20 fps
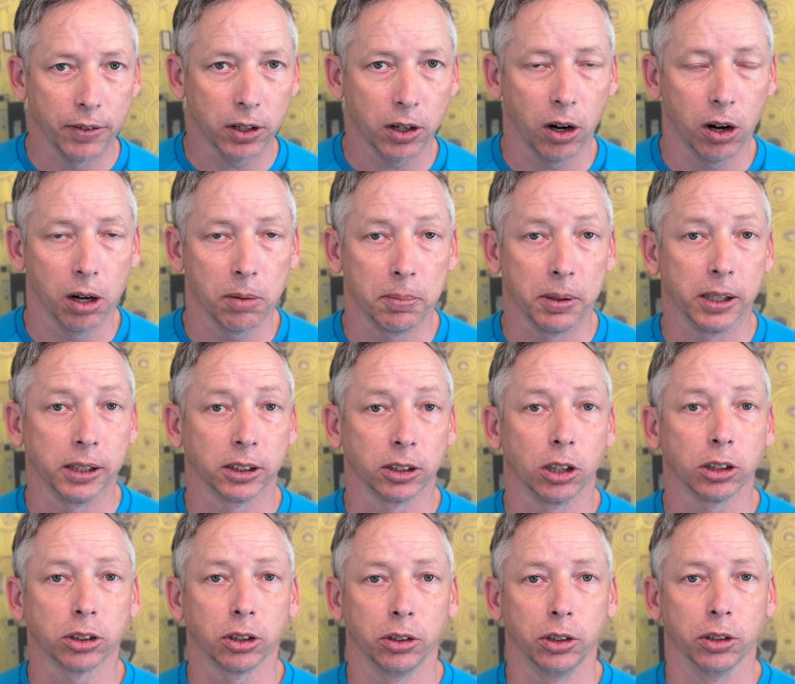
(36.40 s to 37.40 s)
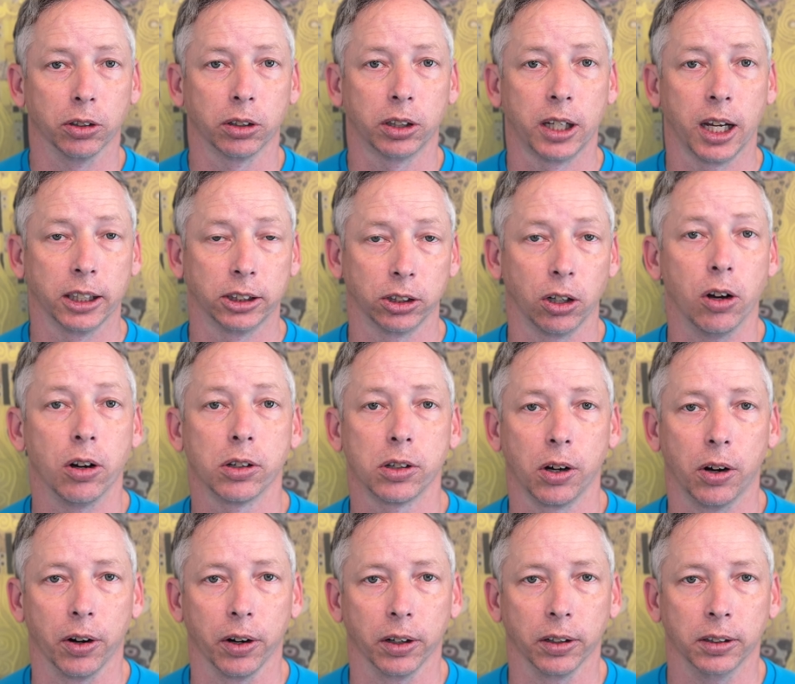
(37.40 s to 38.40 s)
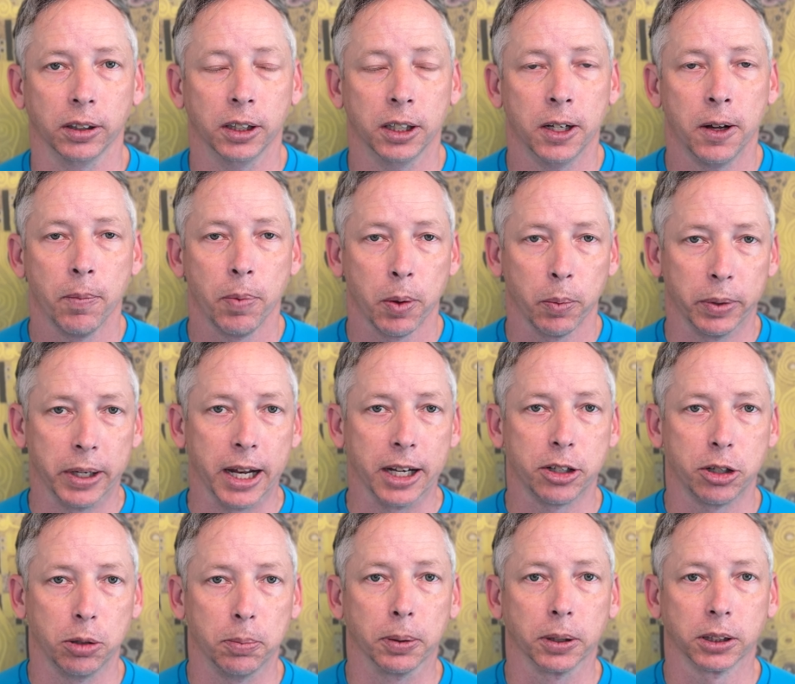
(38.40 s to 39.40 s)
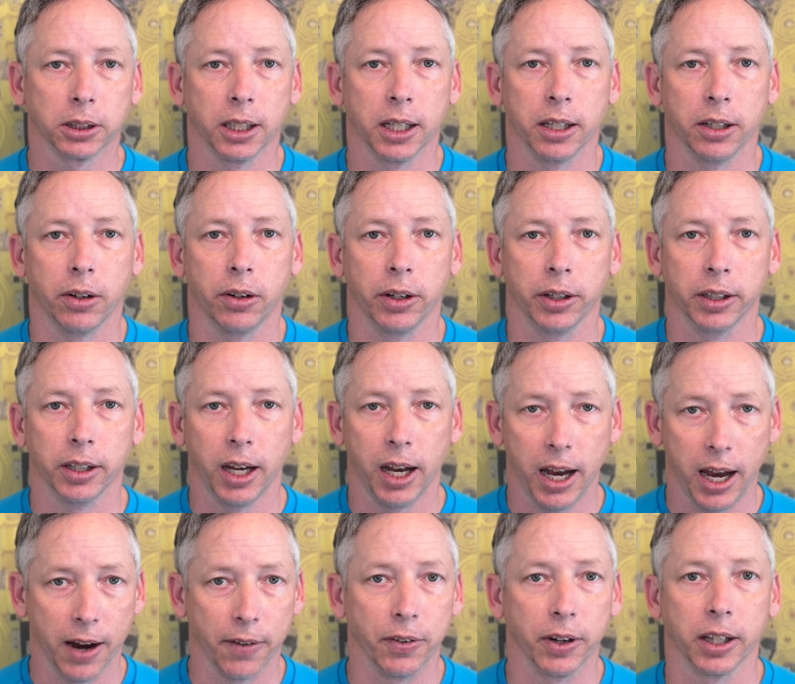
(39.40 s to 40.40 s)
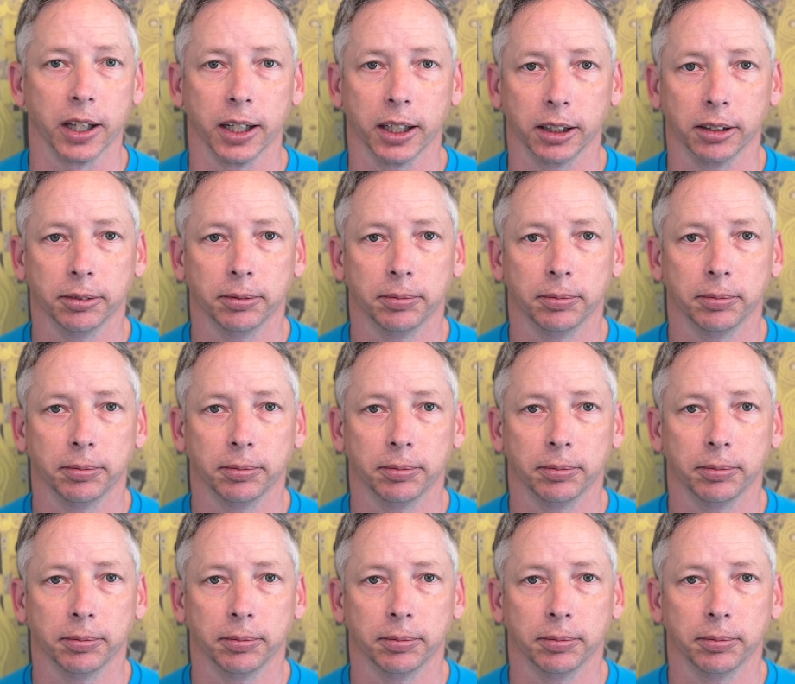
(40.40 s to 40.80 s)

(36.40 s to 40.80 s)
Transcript: card, but it's also your catch-all card with that 2% on everything.